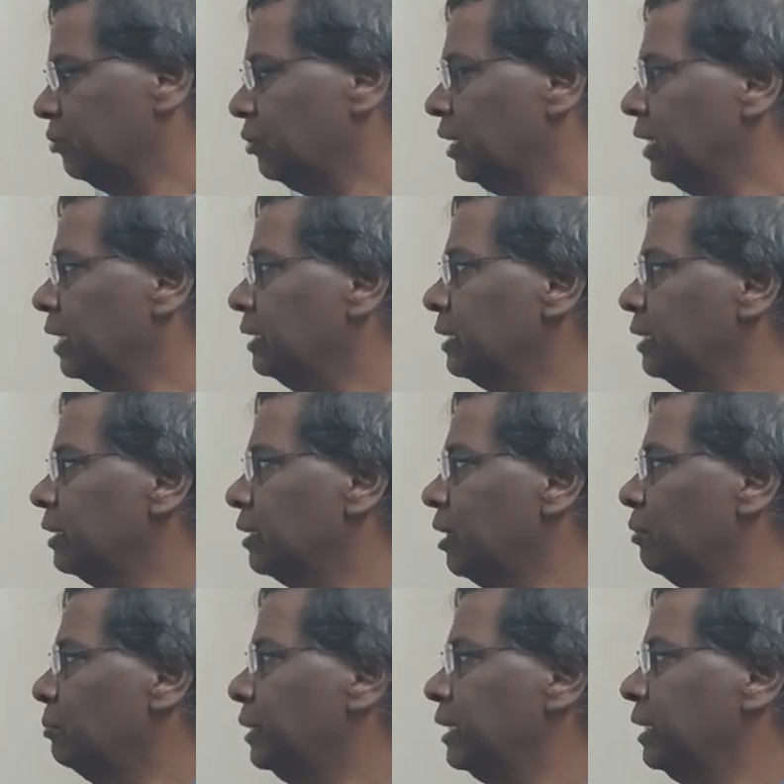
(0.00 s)
you have to again
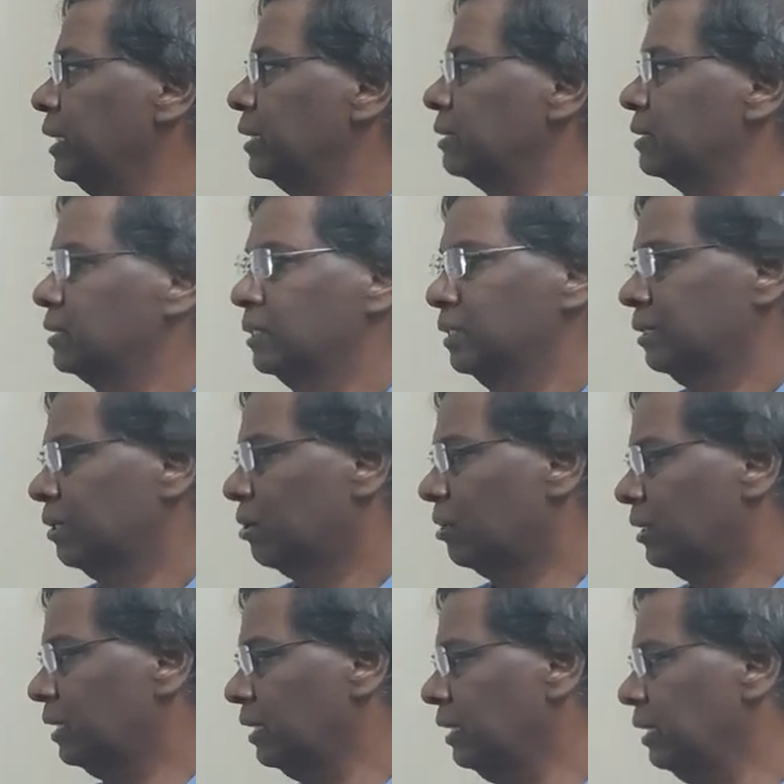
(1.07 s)
raw materials,
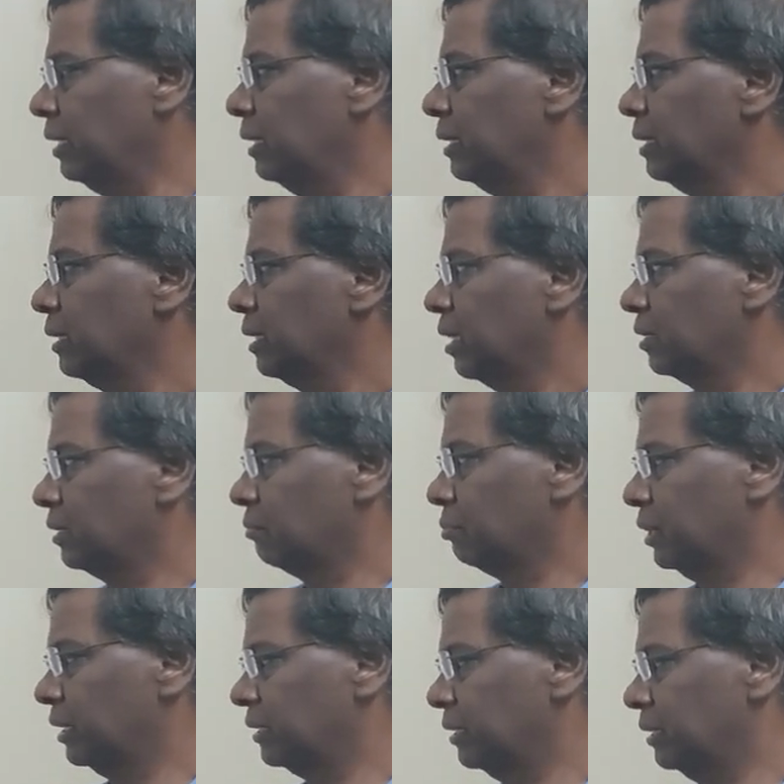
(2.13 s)
not the cost of
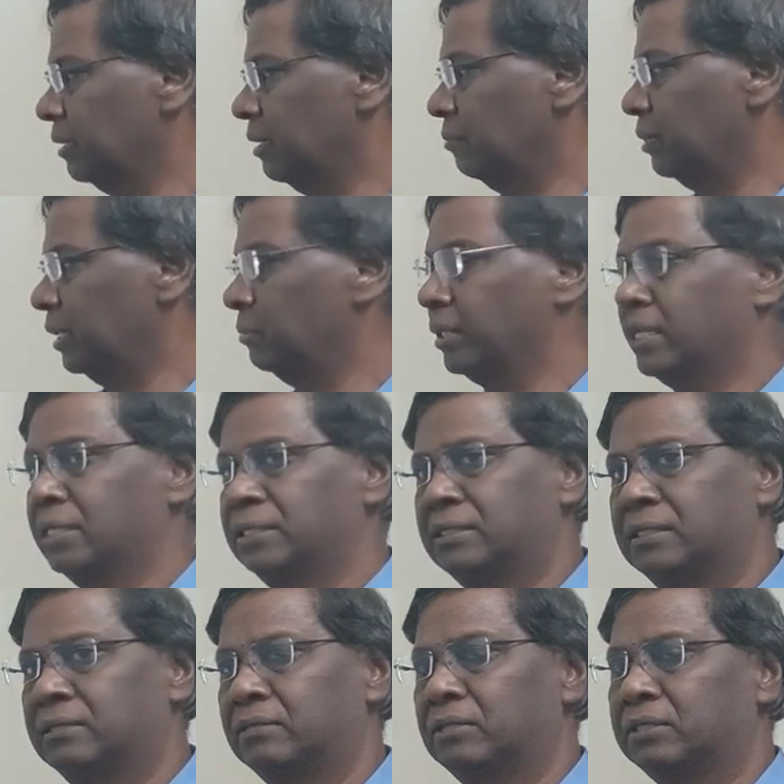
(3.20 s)
production, raw material,
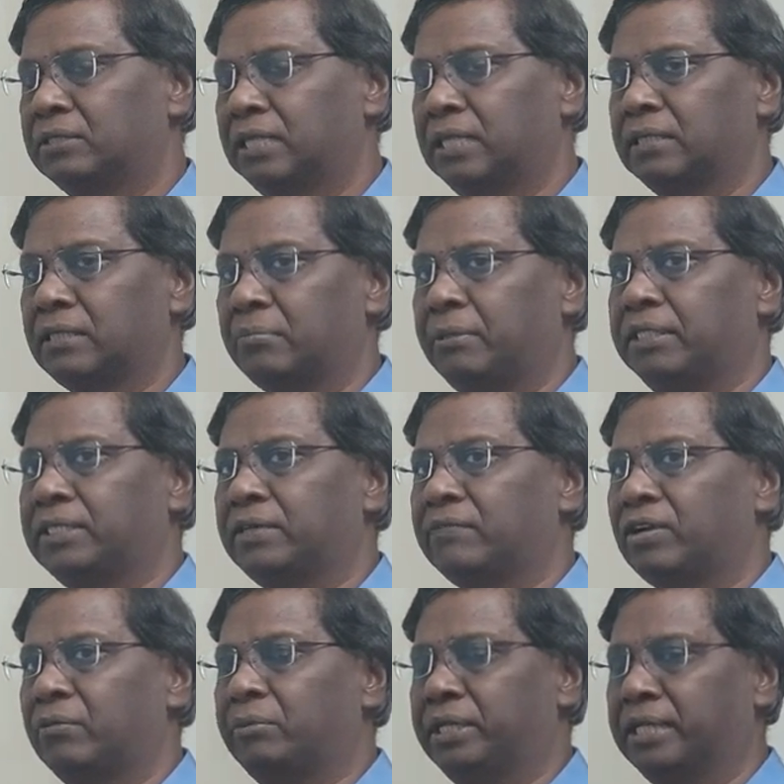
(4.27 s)
because they are supplies
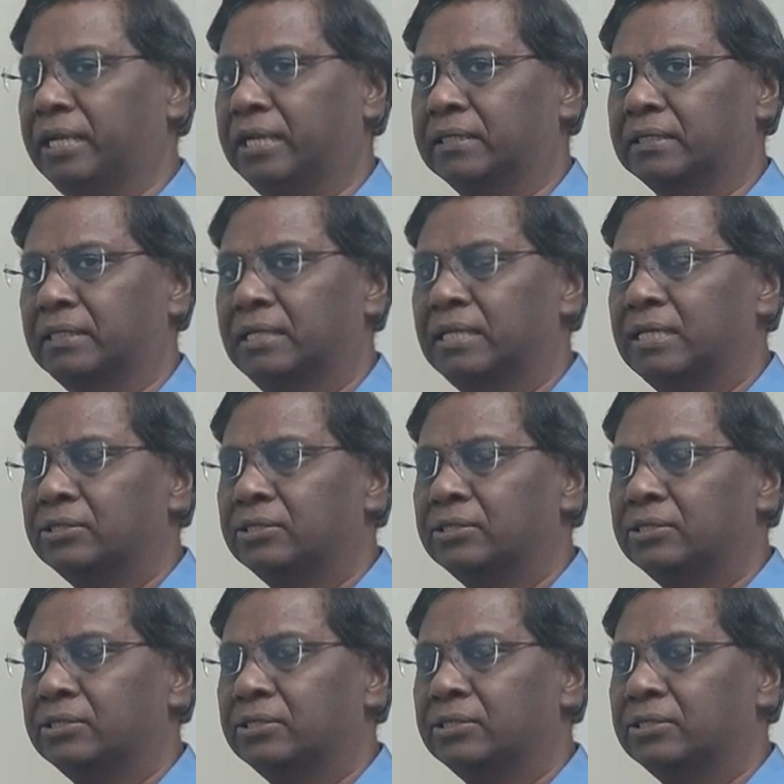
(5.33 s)
of raw materials.